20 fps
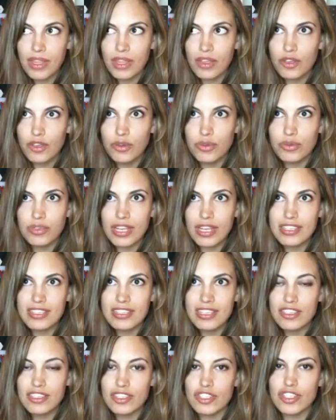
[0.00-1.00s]
who does
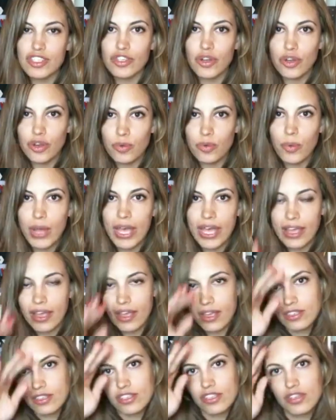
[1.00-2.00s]
things a certain way,
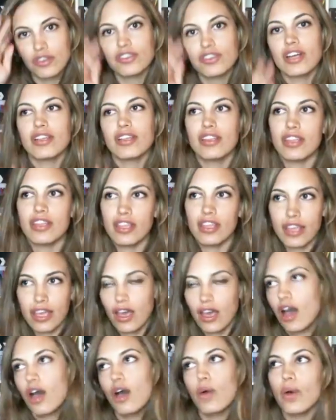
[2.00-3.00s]
and so you start to think
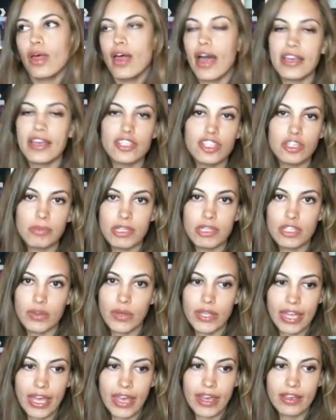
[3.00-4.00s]
like, oh, well, I should be
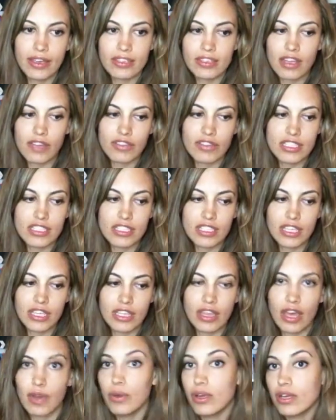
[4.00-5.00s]
doing that because obviously
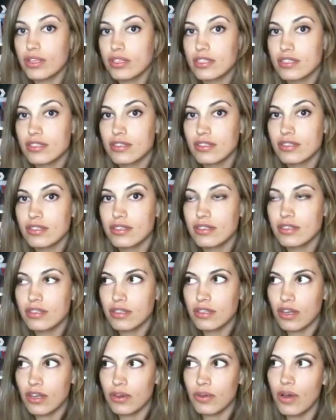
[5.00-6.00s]
that works.
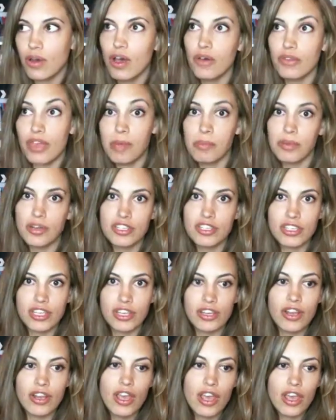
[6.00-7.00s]
Oh, that
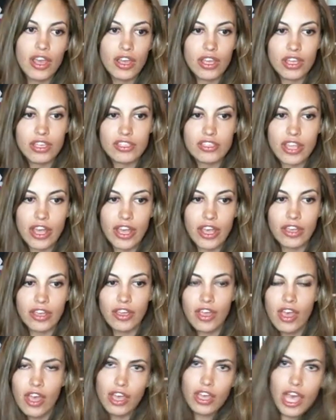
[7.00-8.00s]
person is
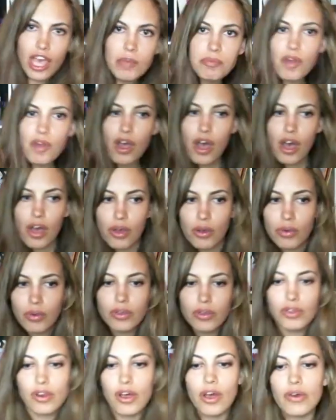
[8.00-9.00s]
like, hey,
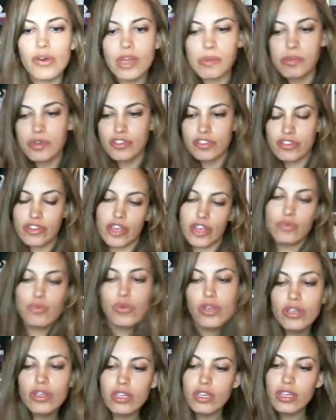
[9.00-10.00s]
bro, and that person's like
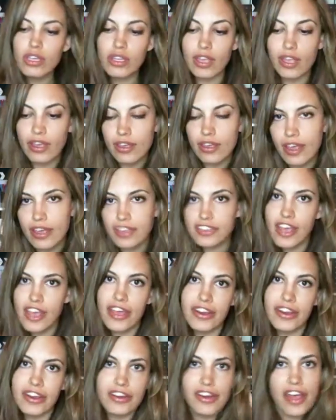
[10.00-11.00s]
really like
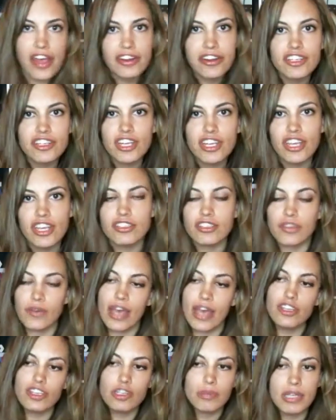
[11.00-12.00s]
excited and energy, so
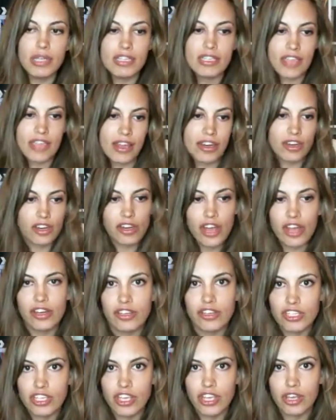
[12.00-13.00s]
I should be excited and
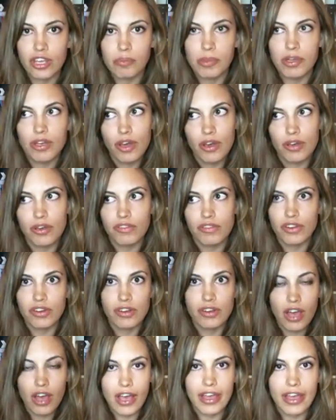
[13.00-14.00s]
energy. But no, if you're
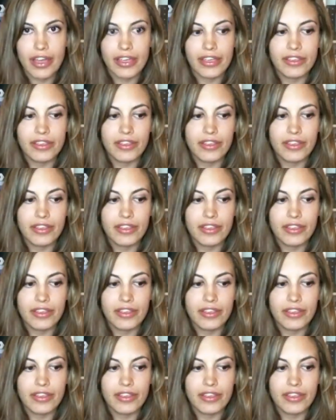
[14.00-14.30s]
not,